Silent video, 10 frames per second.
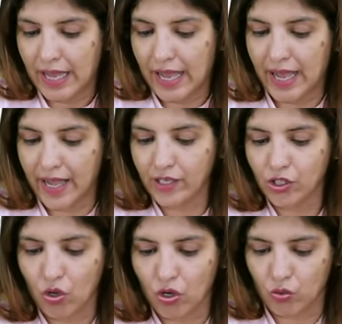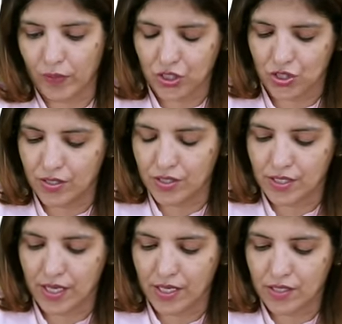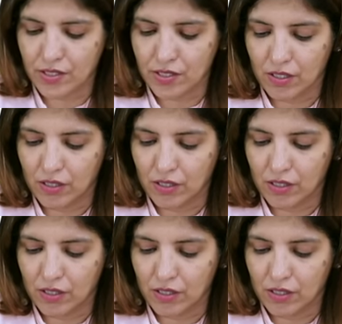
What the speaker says: and your question says